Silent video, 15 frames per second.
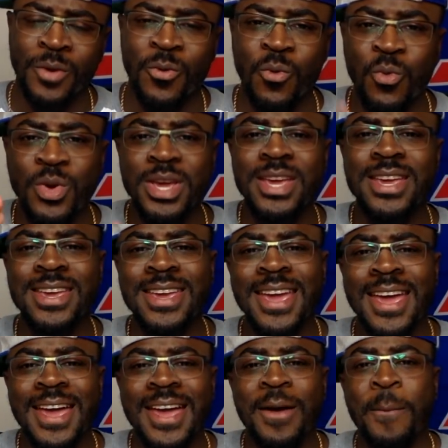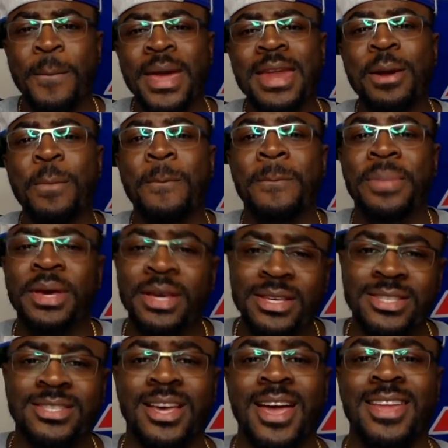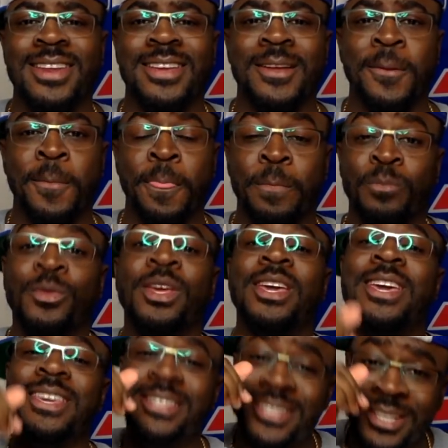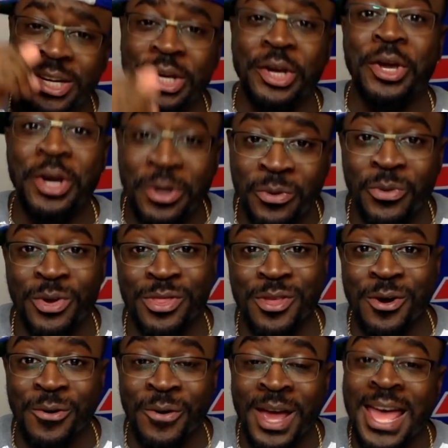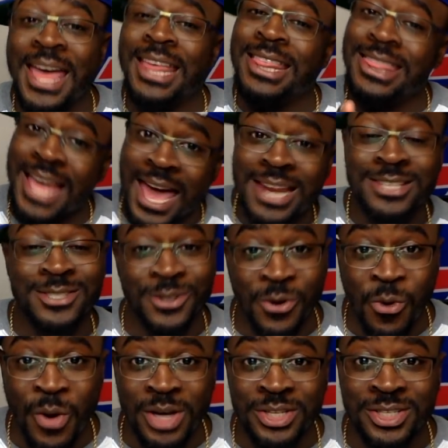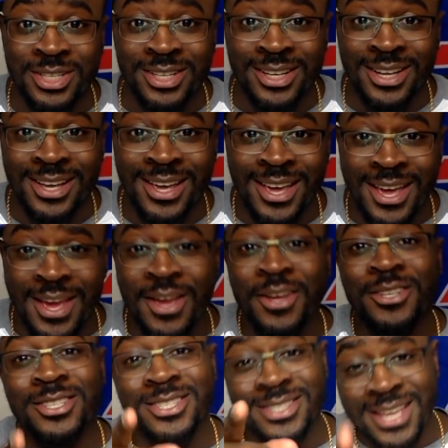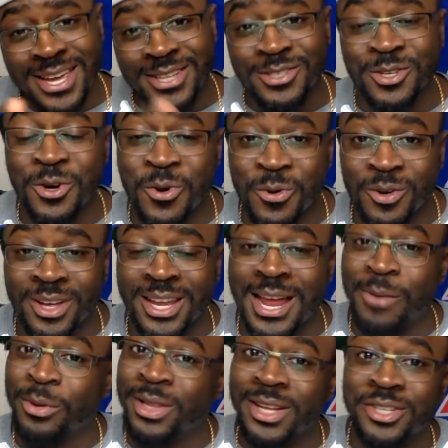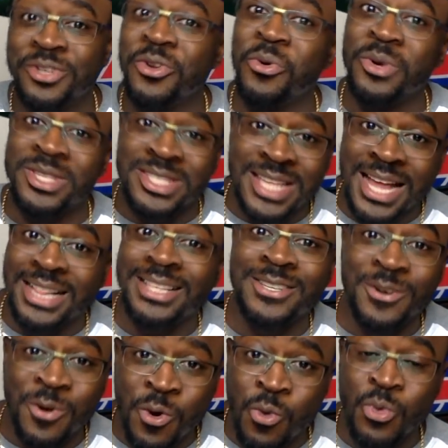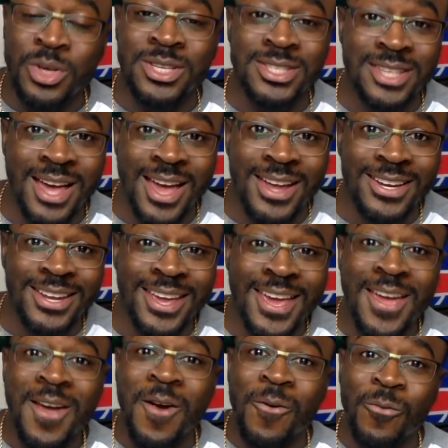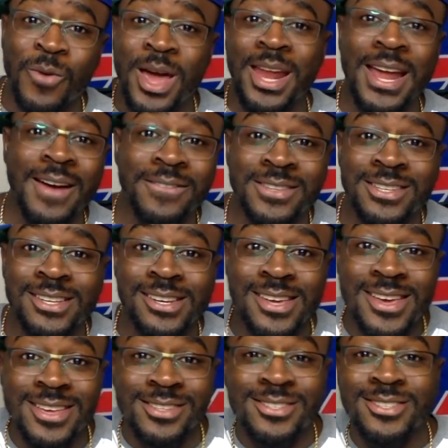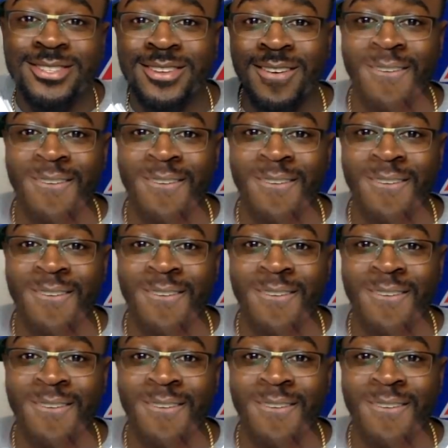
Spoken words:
We made a big signing. Is it a good one though? That is the question. Stay tuned and I'm gonna let you know exactly who we signed right after this.